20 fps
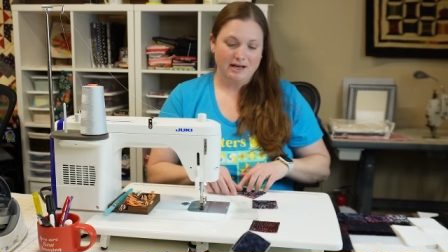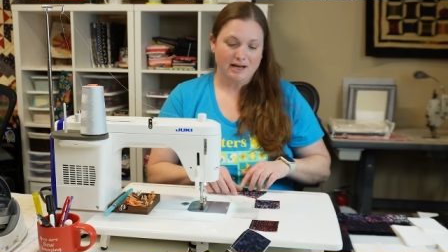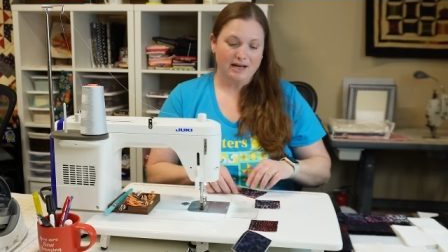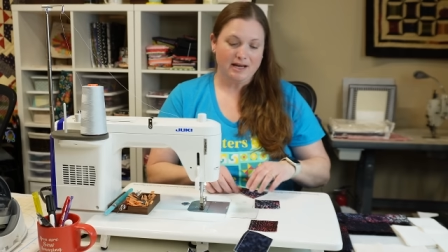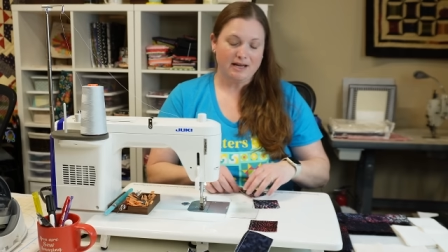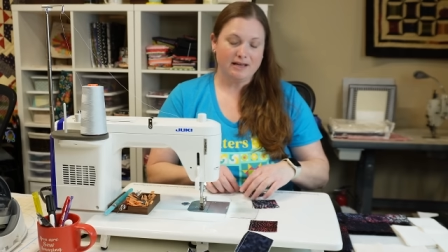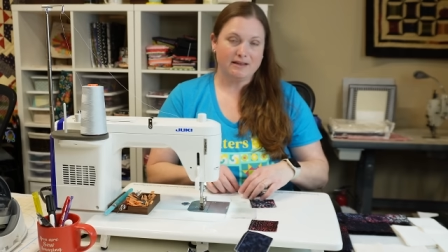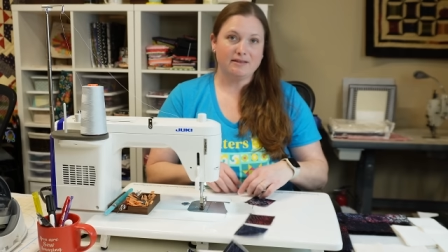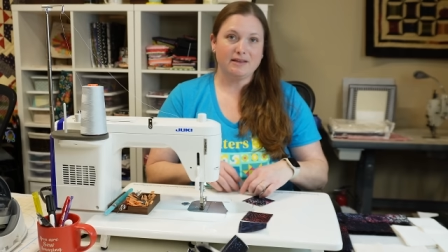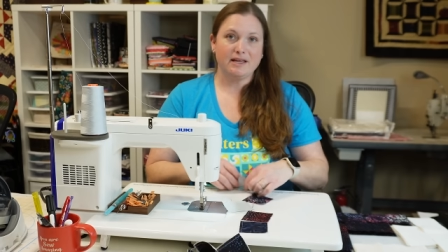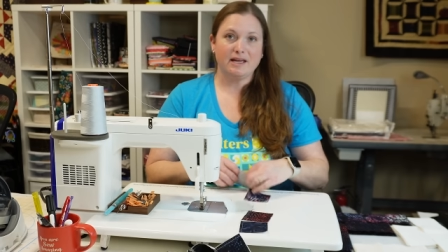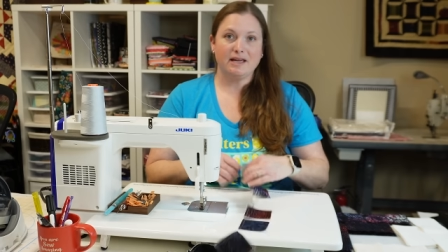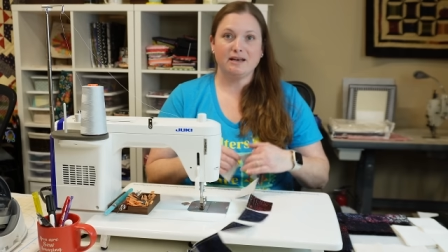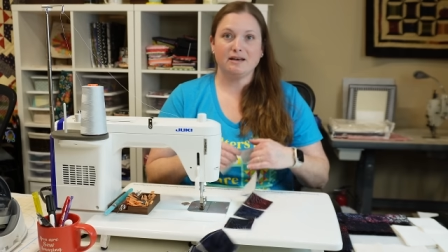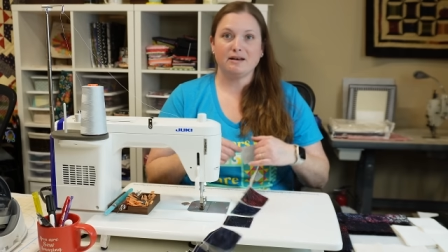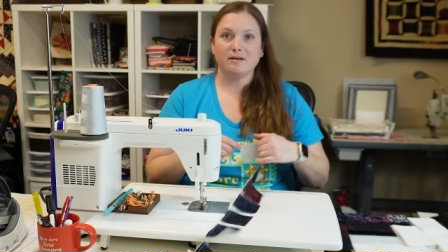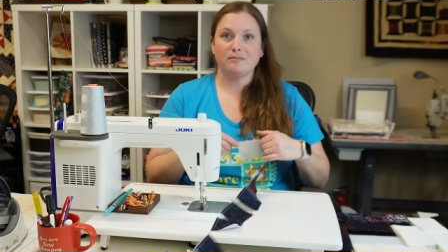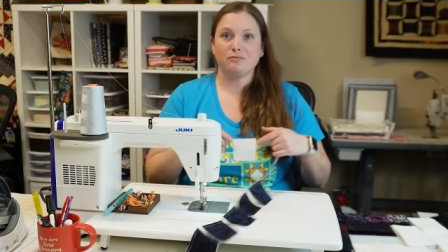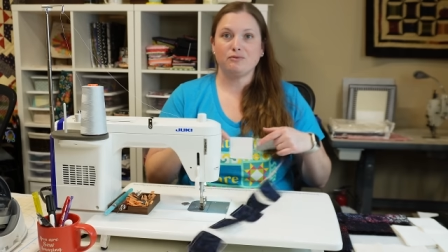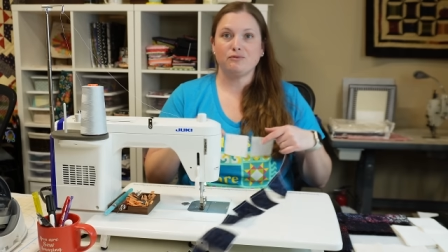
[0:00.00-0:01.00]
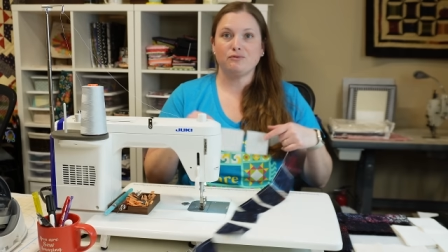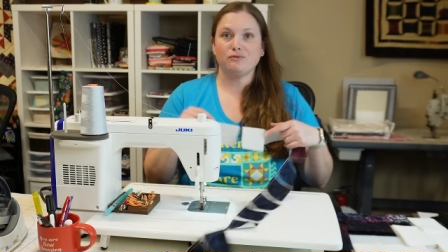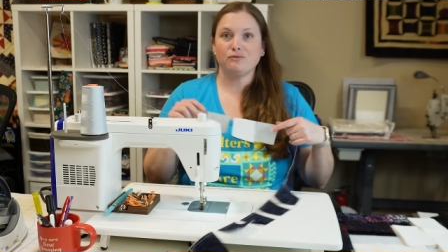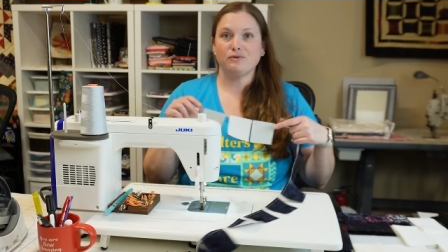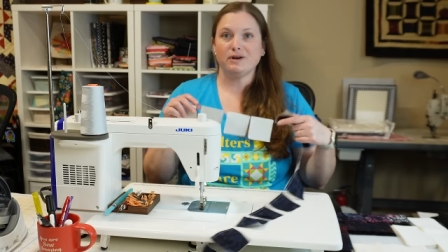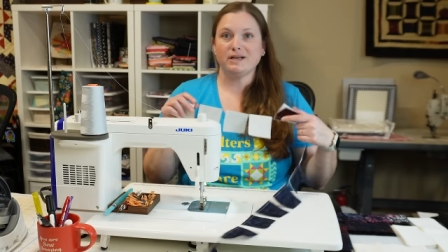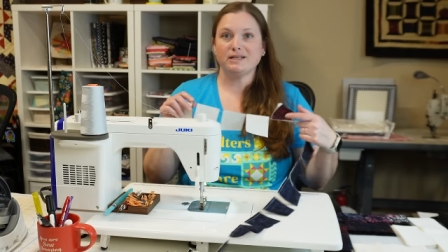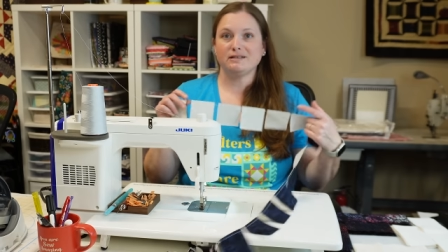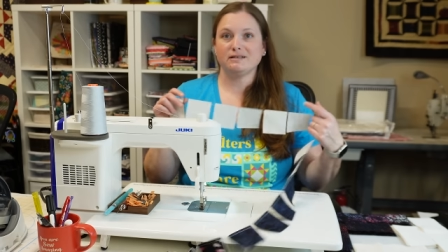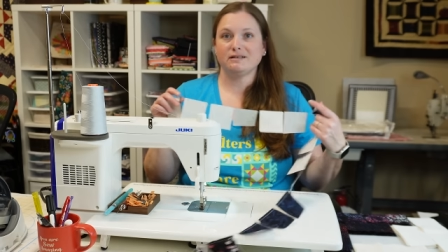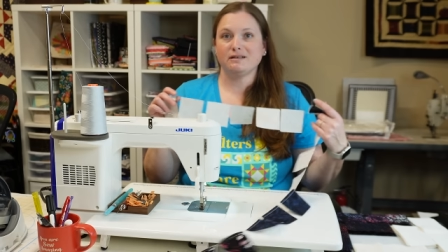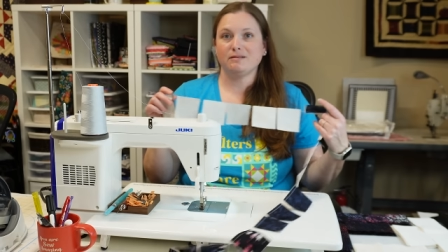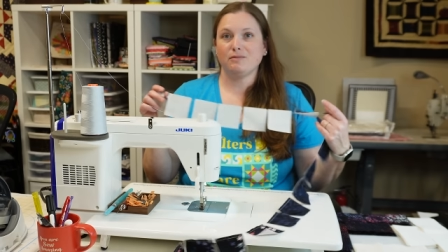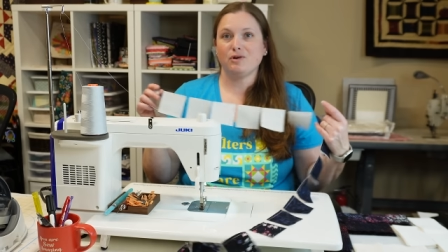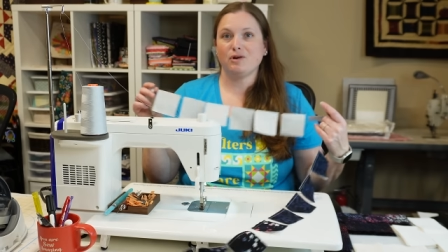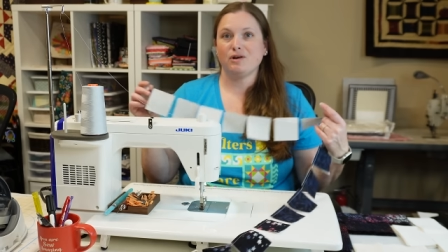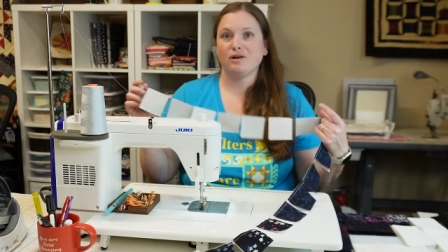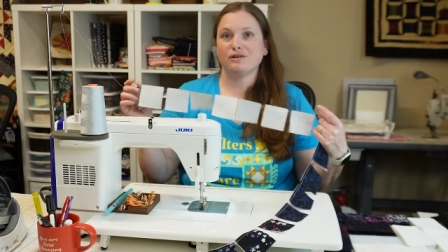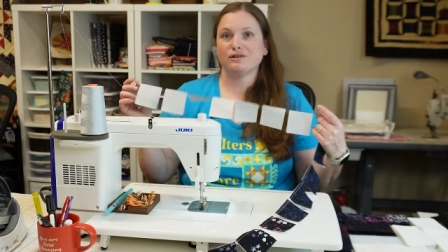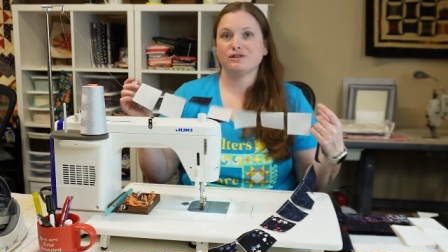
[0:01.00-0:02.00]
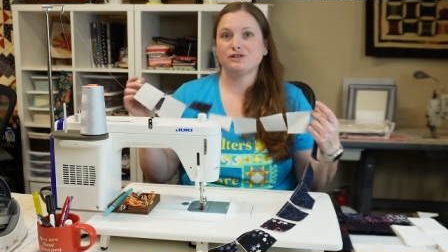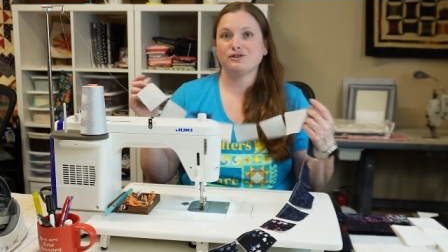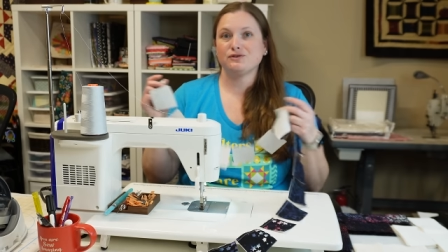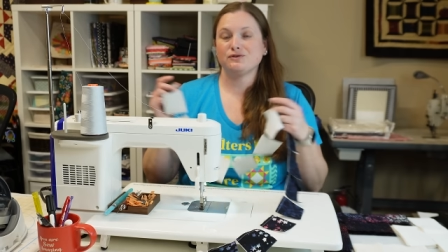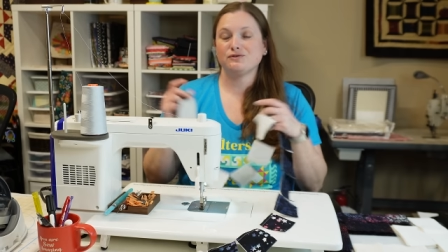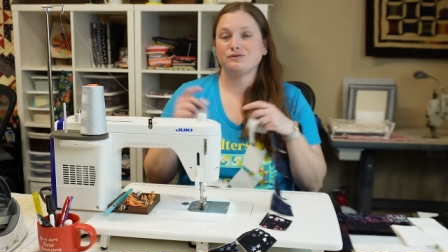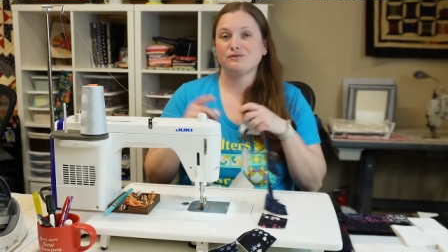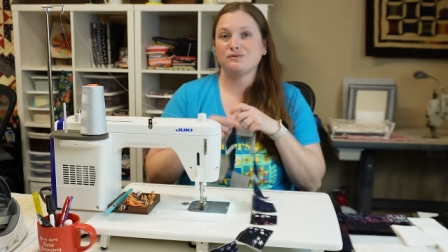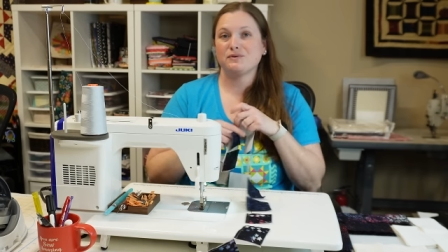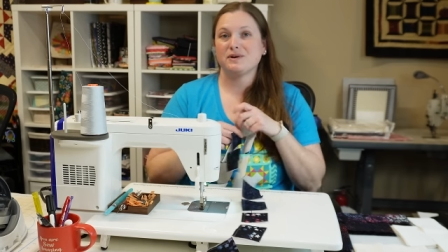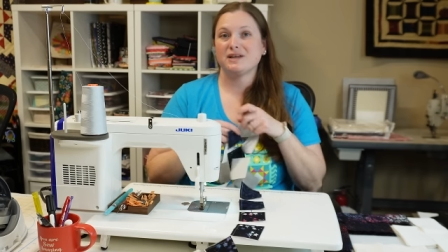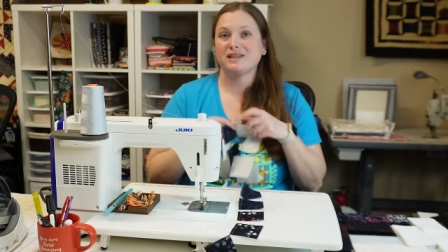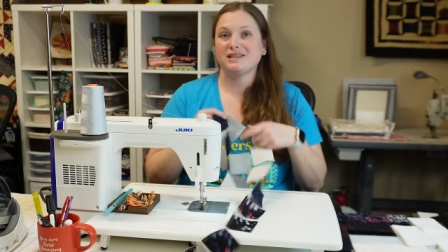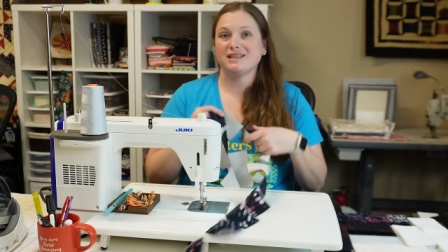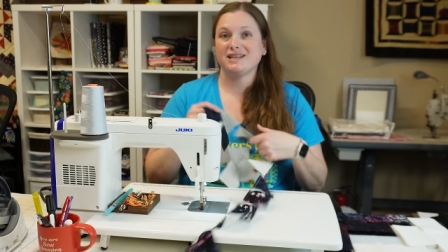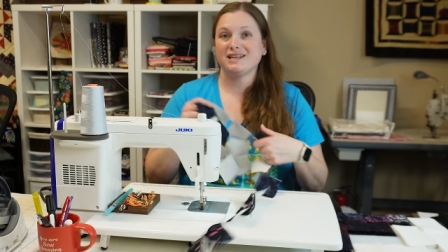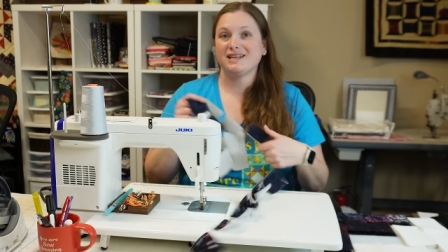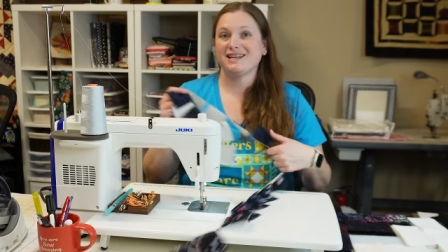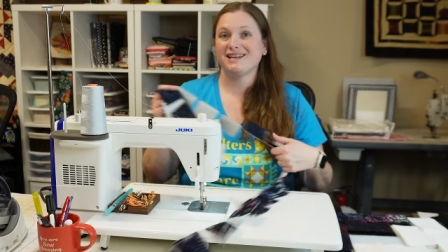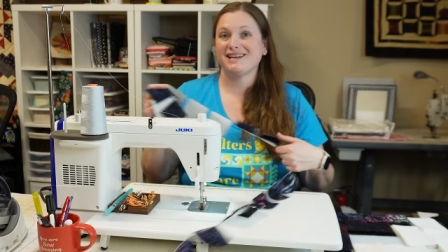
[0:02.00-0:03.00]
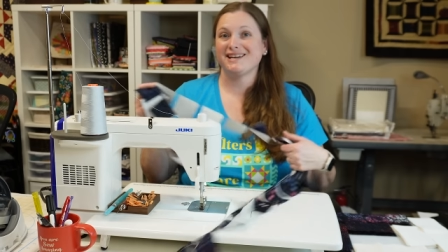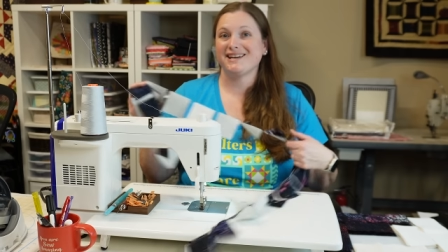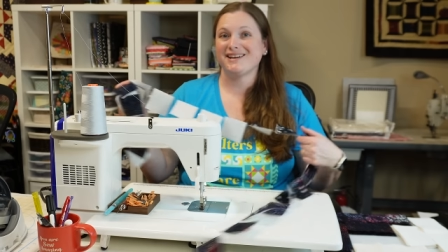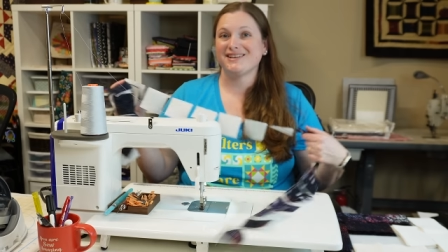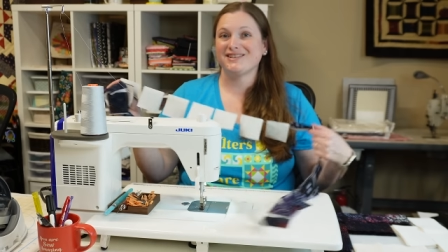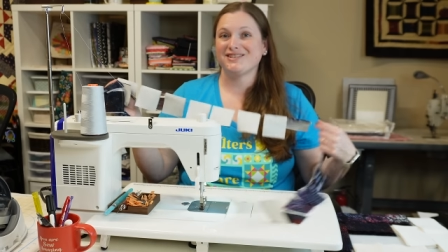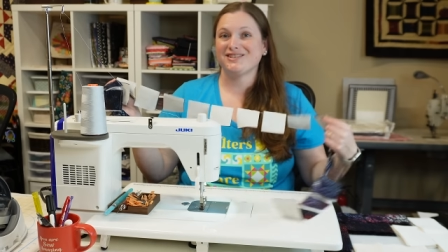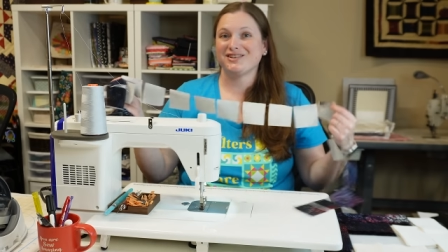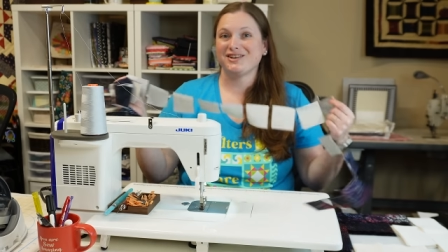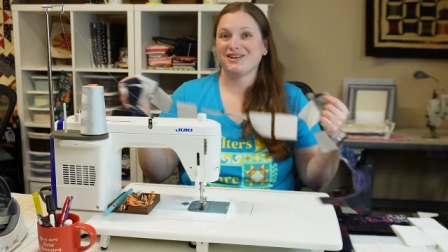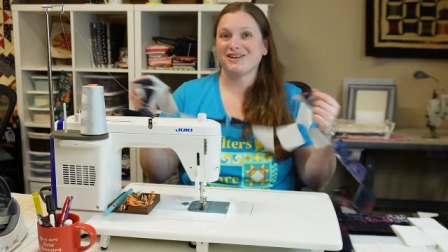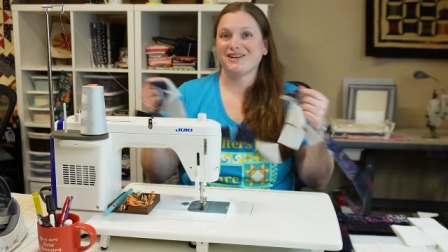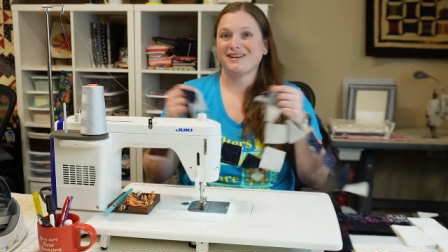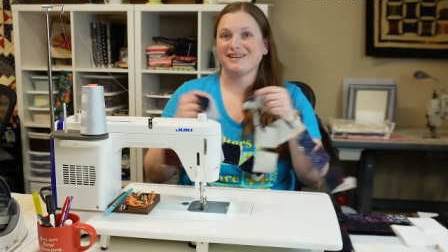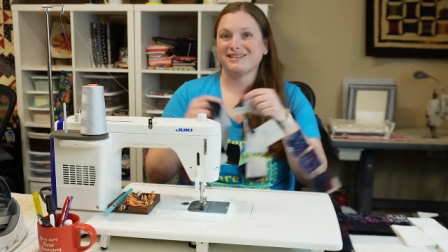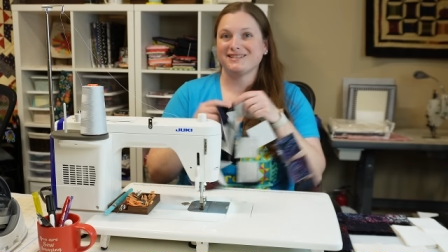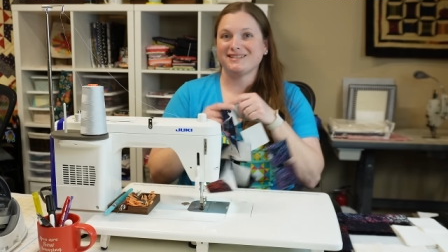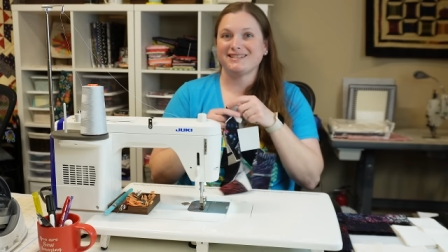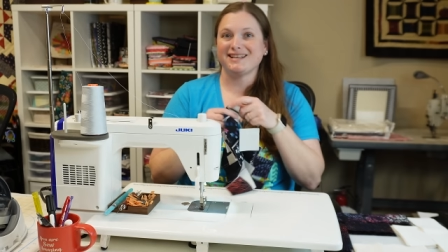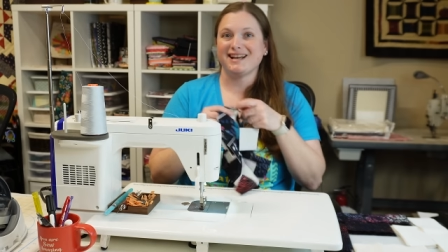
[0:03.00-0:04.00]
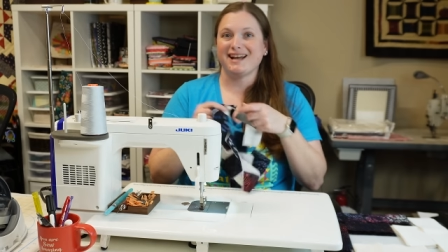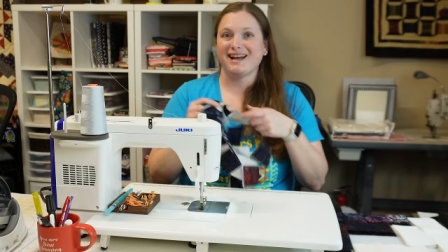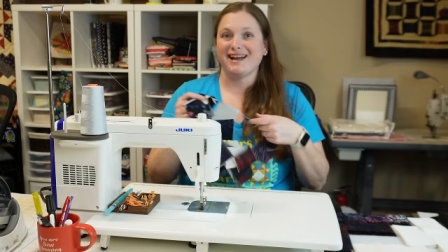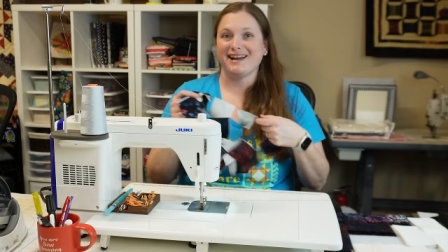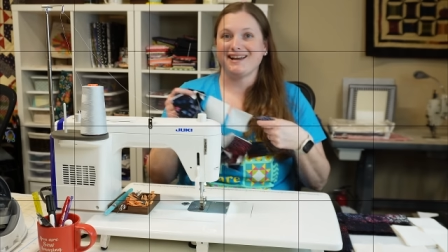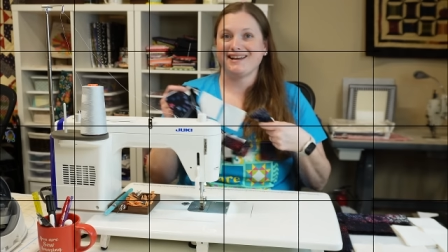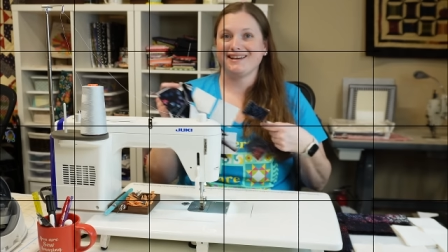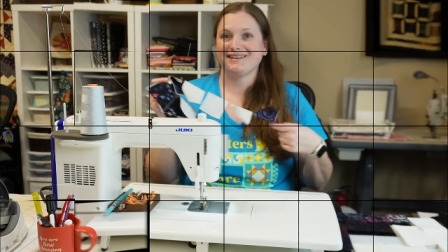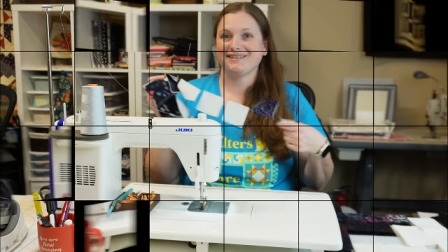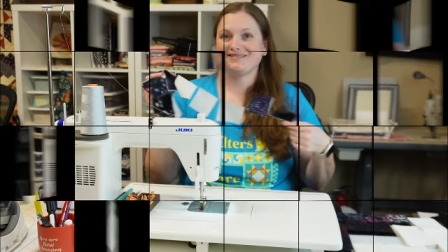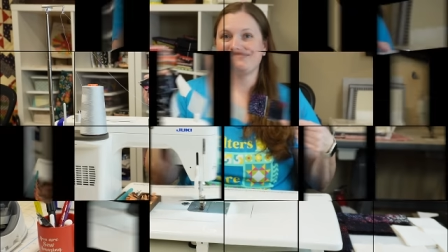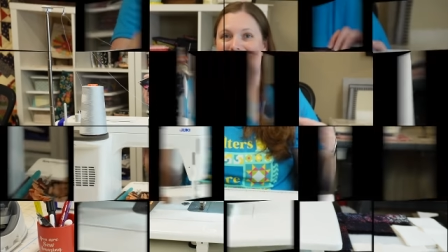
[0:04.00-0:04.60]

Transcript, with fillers: and then press them all to the dark side.